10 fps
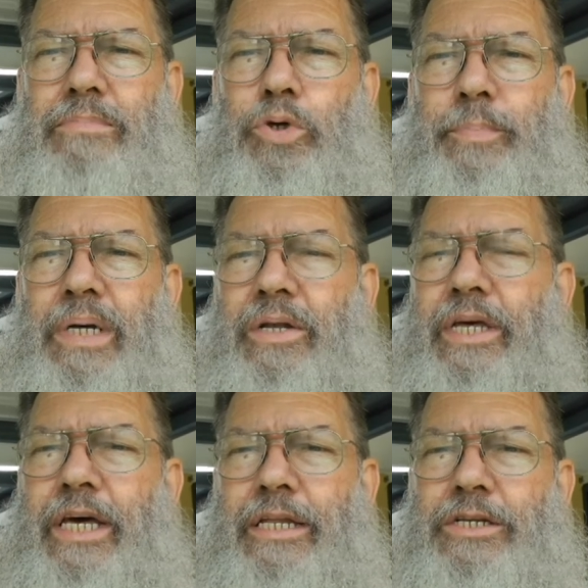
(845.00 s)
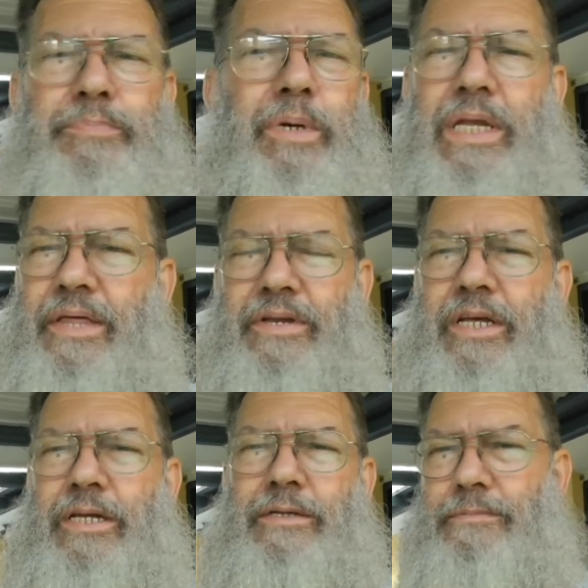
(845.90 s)
Capelled out and there's been nothing
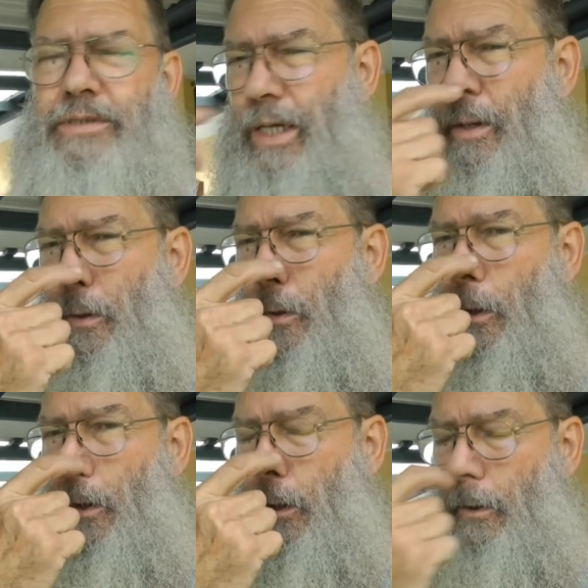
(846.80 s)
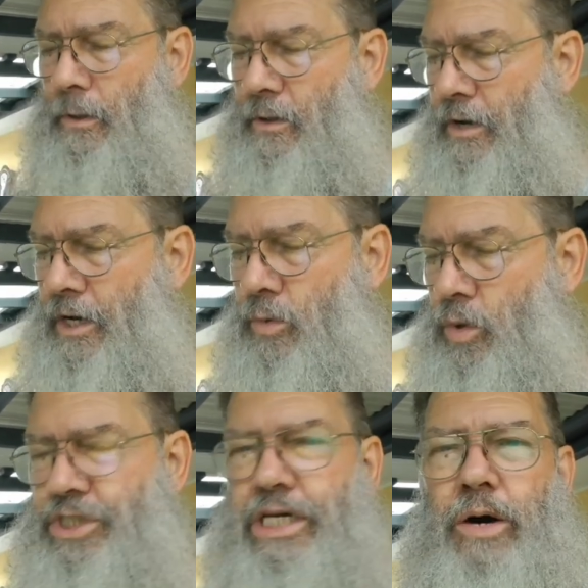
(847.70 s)
in it. So, look, I don't know
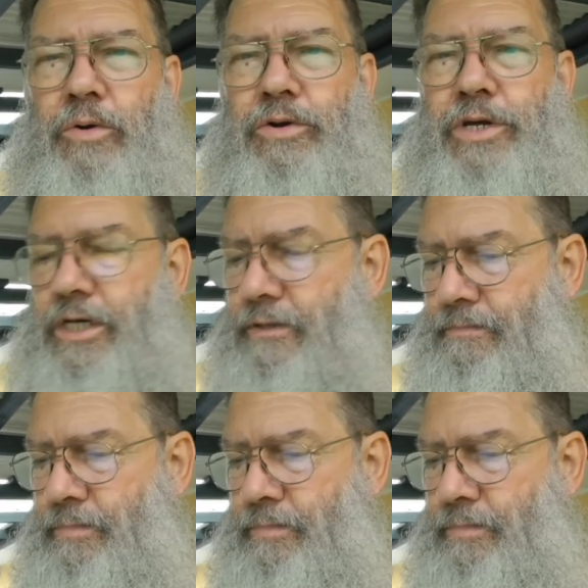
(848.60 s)
what's going on here.